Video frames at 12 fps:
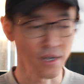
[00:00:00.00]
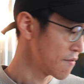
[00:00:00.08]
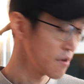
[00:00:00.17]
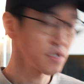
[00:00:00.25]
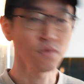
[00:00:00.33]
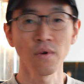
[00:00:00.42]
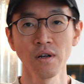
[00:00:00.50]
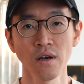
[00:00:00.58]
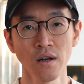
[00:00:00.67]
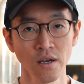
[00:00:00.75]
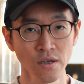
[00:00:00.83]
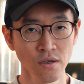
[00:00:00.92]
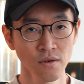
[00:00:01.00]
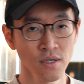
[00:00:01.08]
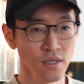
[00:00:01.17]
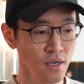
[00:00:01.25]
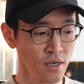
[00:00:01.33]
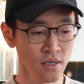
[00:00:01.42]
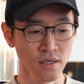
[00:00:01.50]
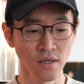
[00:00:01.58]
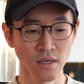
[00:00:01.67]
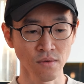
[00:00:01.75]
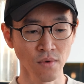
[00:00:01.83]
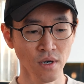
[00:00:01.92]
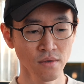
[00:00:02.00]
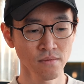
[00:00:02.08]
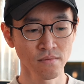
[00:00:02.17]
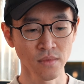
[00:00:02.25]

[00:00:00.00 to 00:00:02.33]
First one that I use is this one,